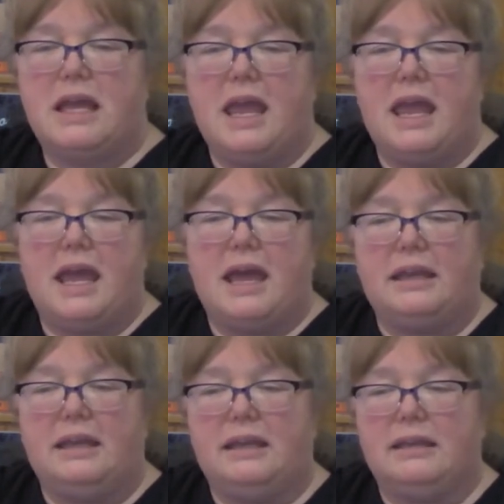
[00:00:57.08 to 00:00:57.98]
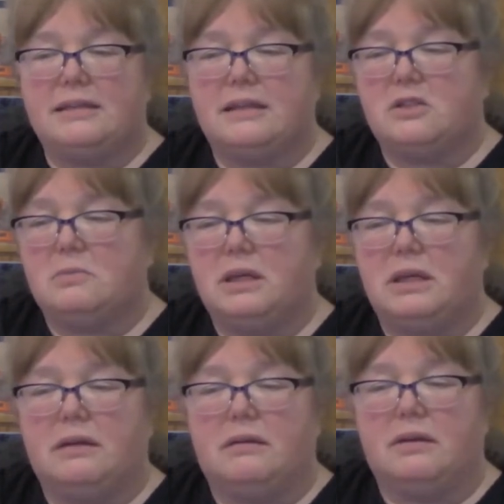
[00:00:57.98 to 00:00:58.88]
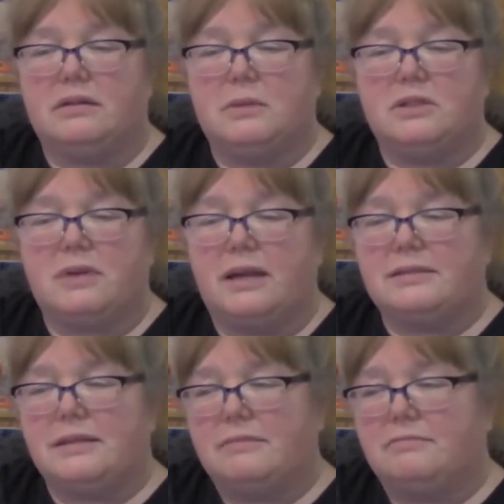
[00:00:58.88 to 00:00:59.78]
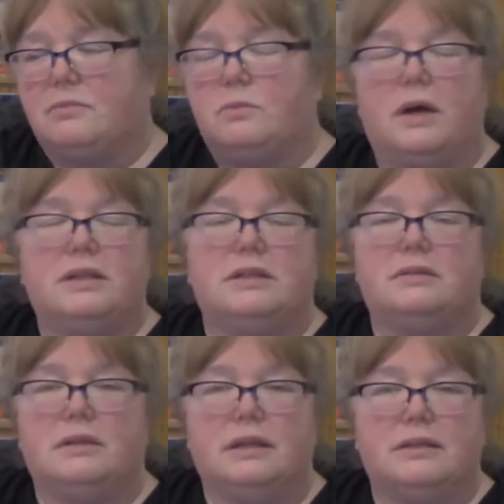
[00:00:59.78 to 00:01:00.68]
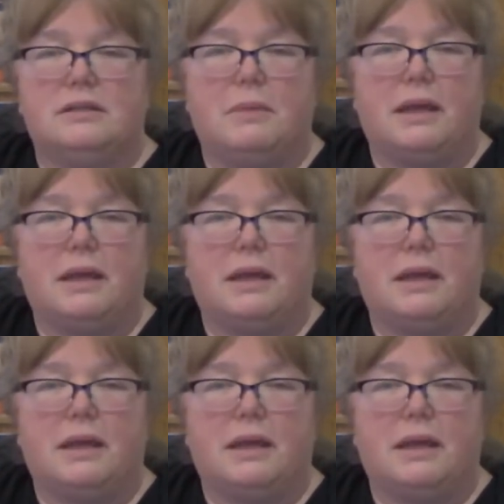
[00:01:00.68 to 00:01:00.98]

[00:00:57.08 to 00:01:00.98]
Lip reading: And he said to me, looked at me straight and said, "What do you need to make it